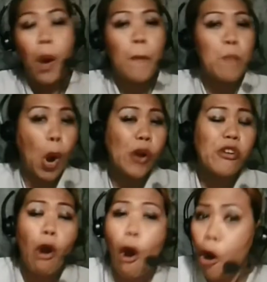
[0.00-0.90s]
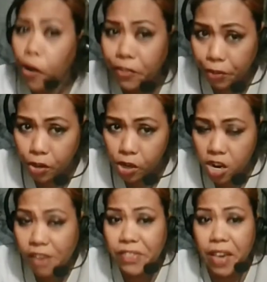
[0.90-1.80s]
Moreover,
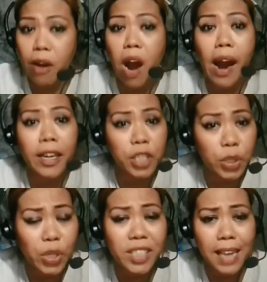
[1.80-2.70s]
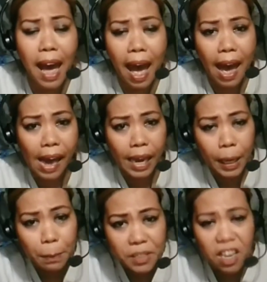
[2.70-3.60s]
there are 2
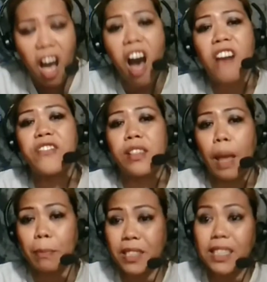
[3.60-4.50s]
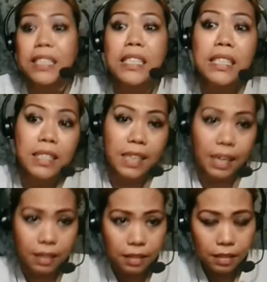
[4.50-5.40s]
types of
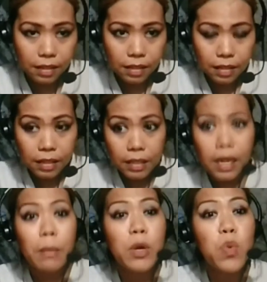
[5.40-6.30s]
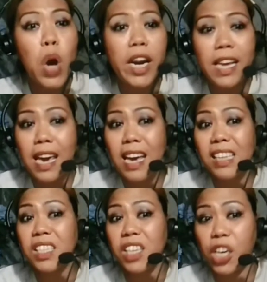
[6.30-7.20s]
leptokurtic. Number 1
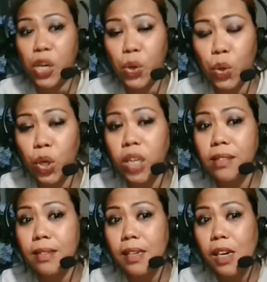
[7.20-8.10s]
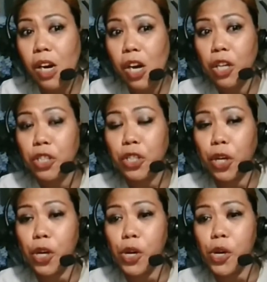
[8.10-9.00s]
is skewed
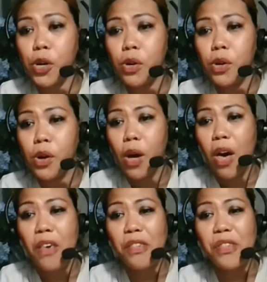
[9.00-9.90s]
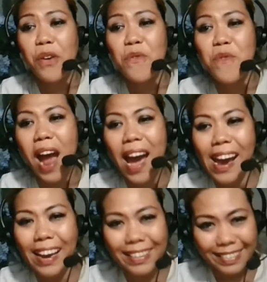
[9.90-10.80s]
to the
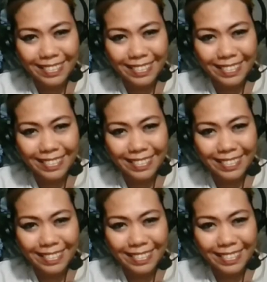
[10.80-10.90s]
right.